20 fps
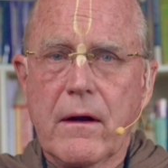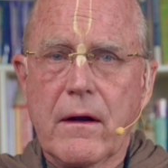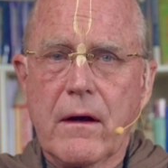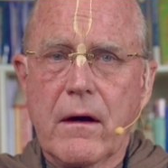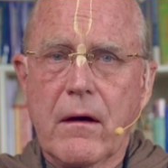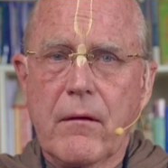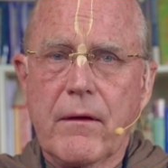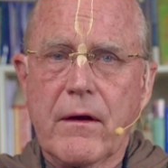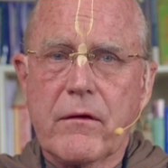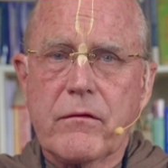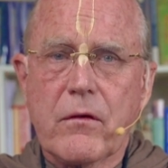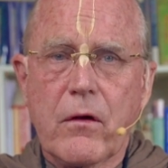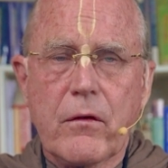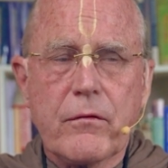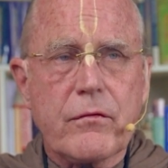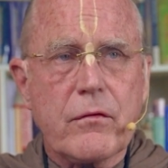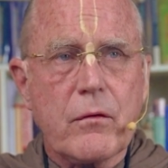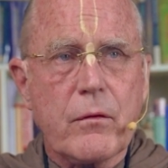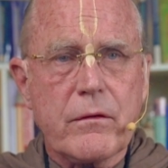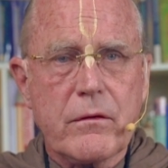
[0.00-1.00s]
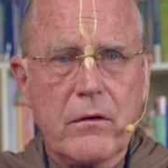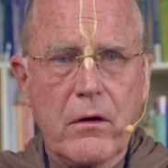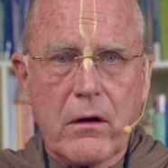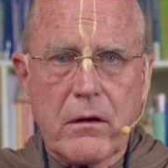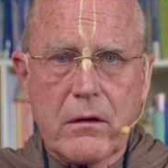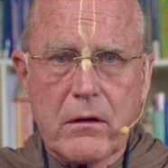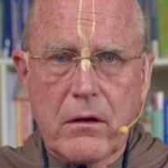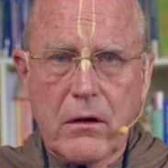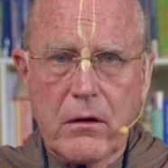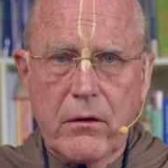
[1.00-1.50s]
It's also a
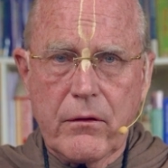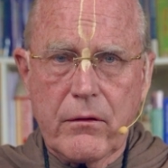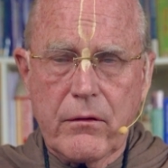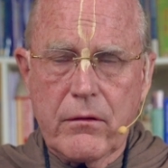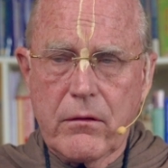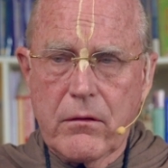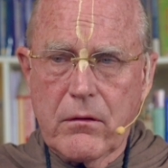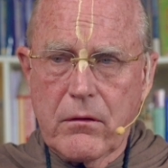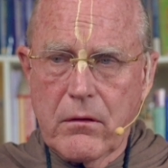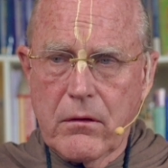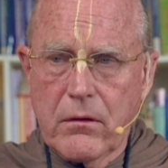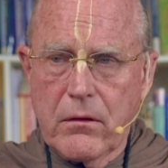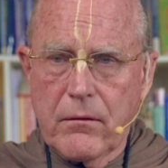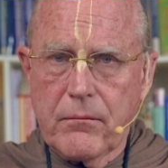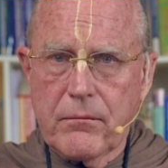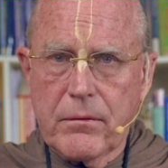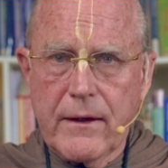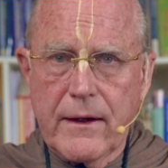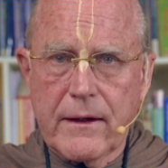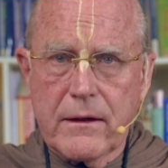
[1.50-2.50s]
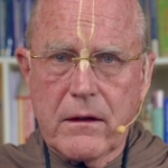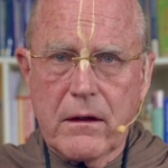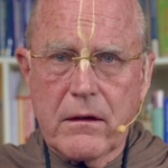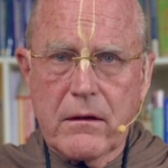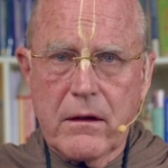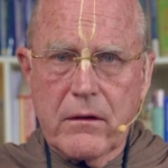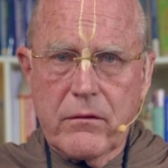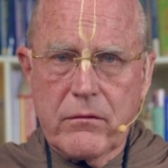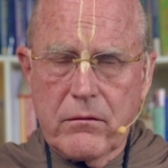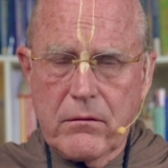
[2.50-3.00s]
dark-colored blanket.
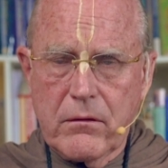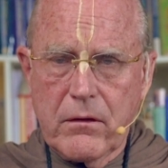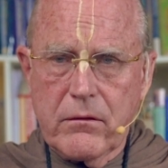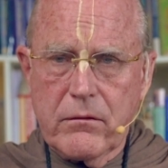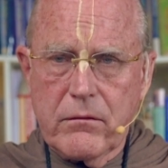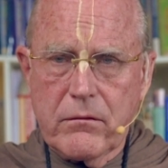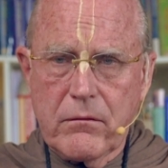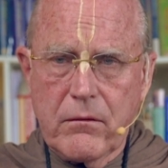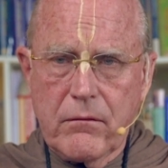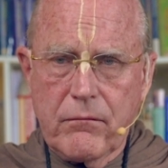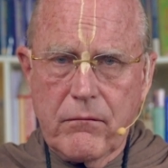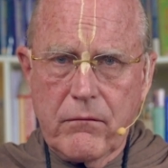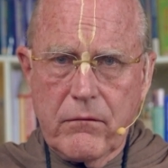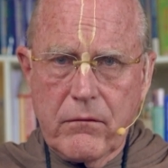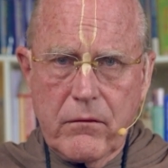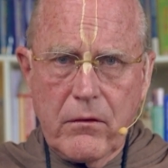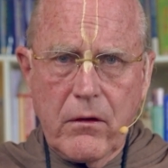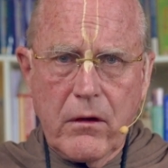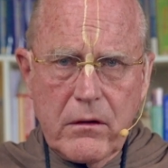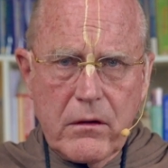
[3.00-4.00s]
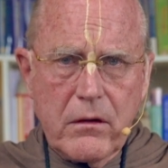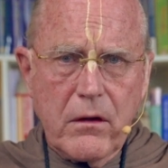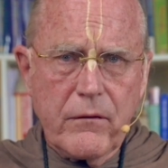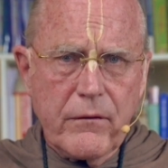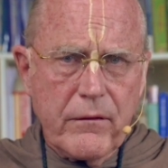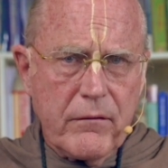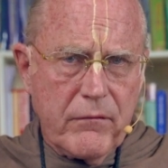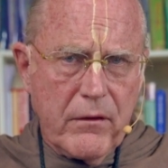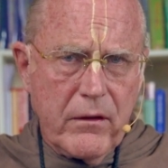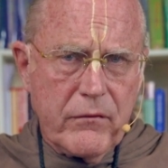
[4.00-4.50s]
It's dark
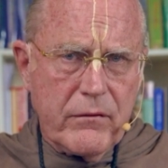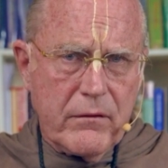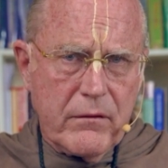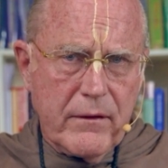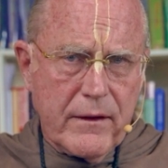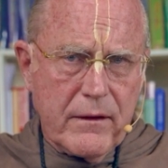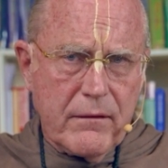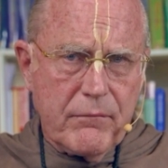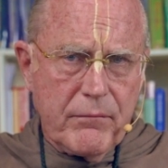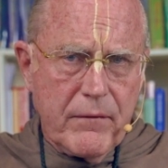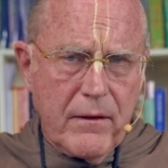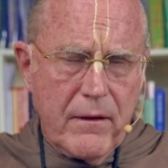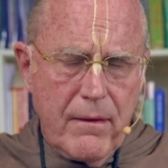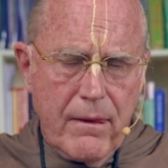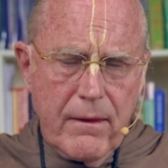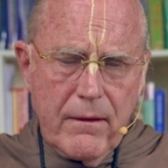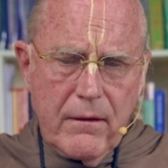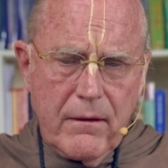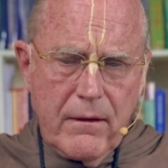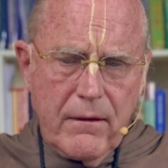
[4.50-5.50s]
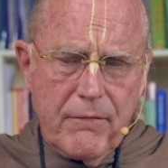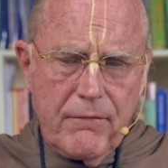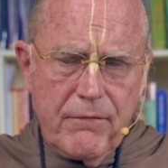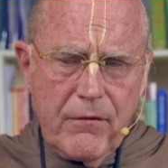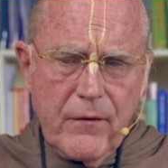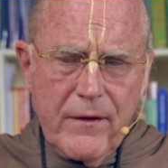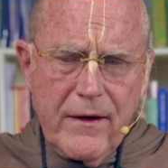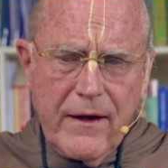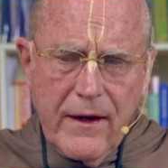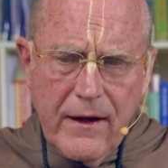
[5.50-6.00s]
colored, and it's like
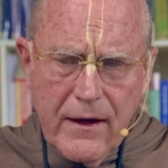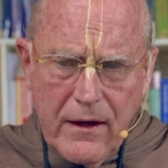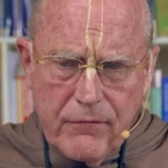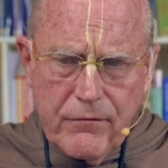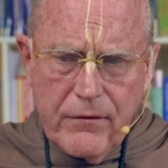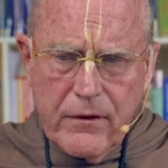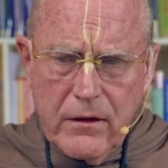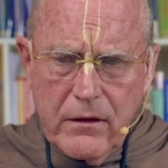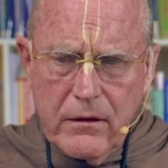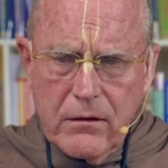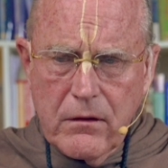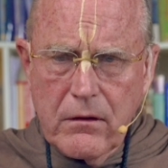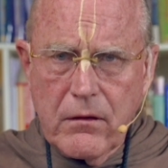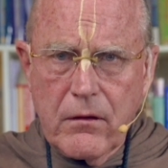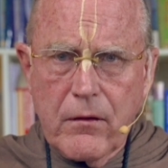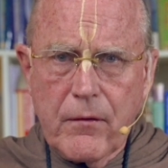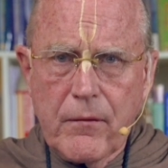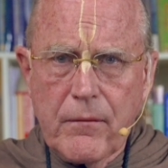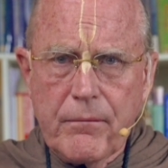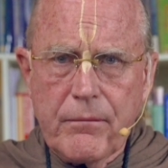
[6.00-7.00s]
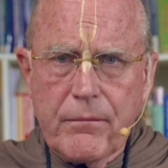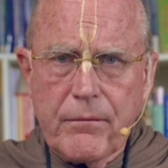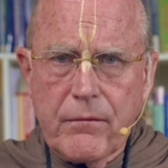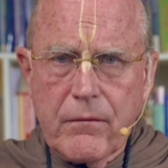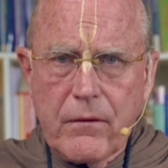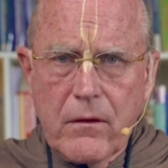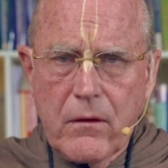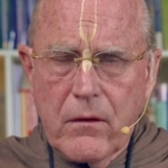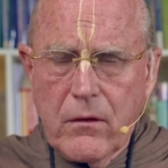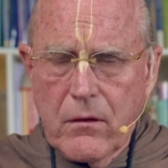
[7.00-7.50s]
very heavy,
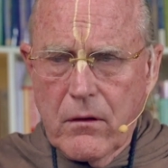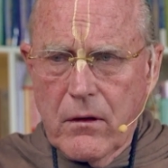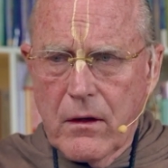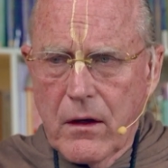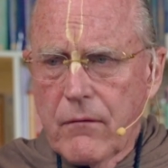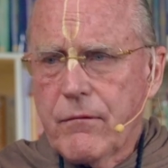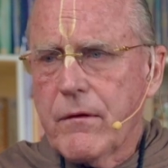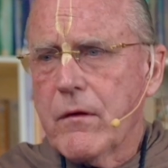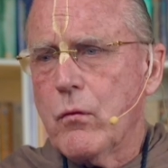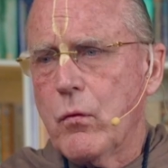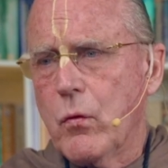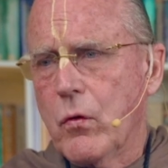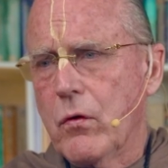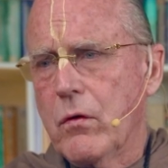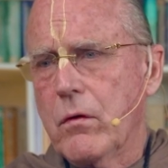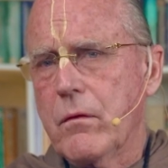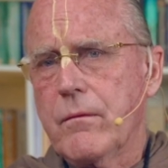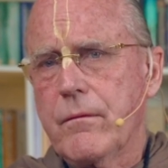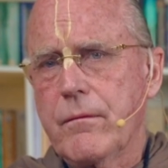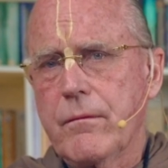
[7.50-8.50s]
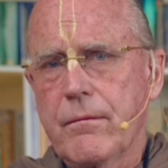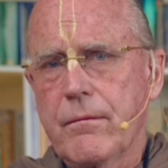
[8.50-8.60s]
heavy wool.